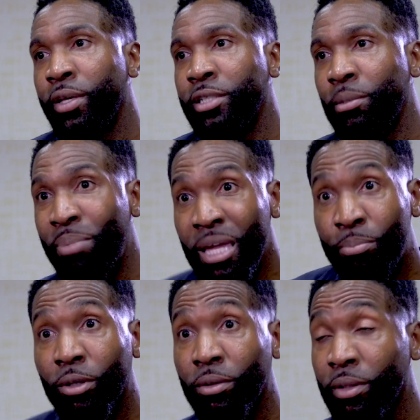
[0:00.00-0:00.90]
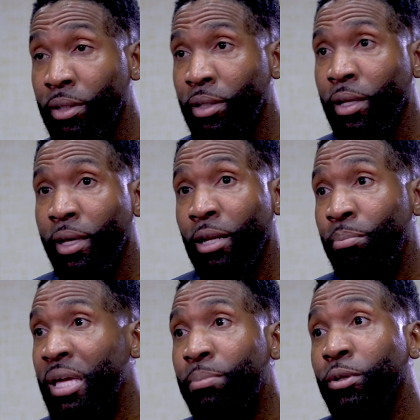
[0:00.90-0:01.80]
It's a people, and a
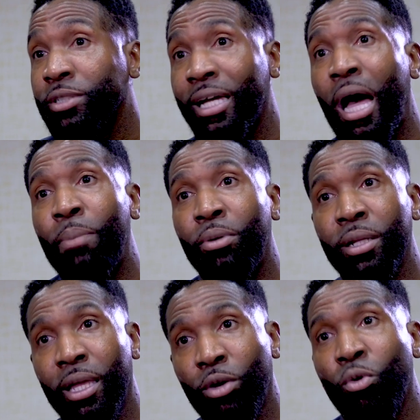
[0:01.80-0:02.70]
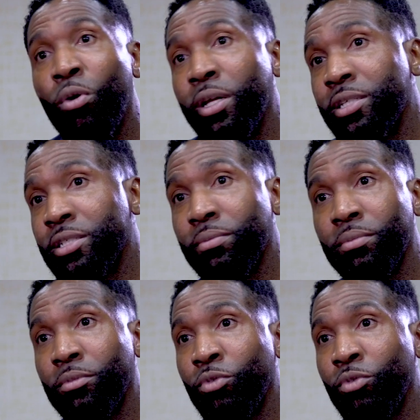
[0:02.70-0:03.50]
people is like operating like an organism,